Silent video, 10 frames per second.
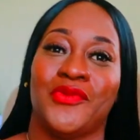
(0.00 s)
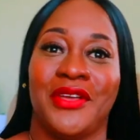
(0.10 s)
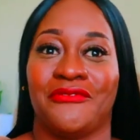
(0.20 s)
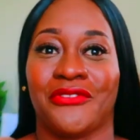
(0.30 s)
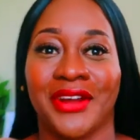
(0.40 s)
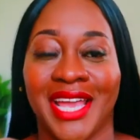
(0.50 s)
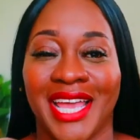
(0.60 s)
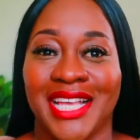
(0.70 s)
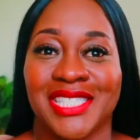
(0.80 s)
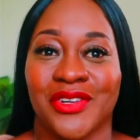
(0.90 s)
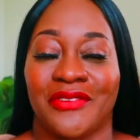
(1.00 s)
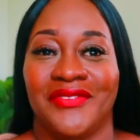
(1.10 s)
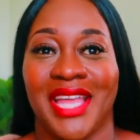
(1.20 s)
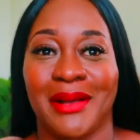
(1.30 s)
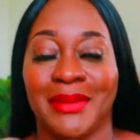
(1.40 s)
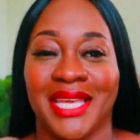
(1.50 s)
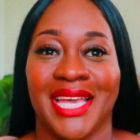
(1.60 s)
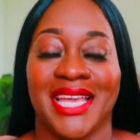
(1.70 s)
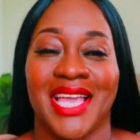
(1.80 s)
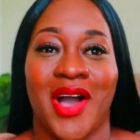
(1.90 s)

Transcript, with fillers: with friends or family and